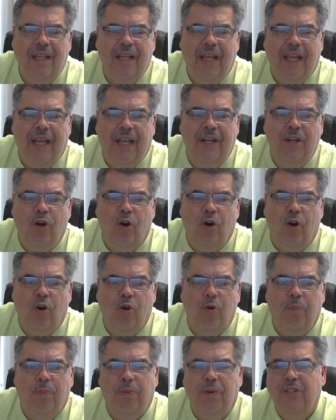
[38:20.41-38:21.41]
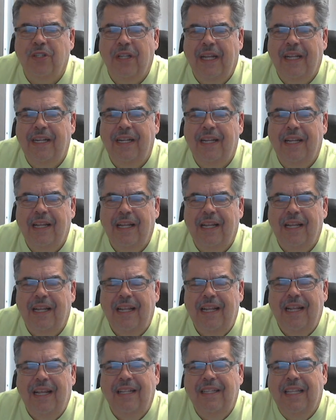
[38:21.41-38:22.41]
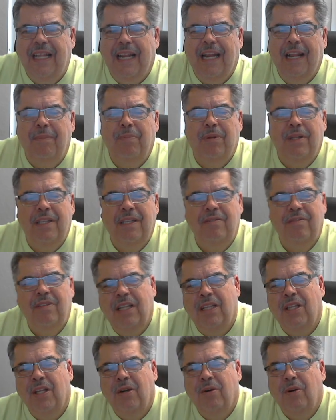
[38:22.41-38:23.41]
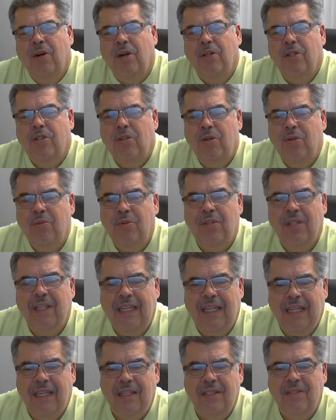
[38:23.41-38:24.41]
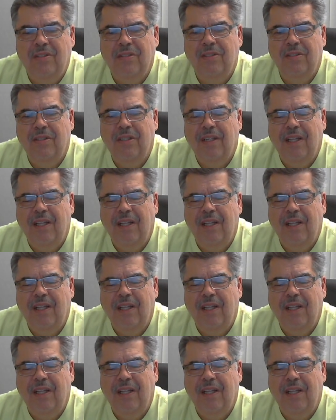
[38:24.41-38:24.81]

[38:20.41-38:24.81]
And Oprah said that I believe that there are two things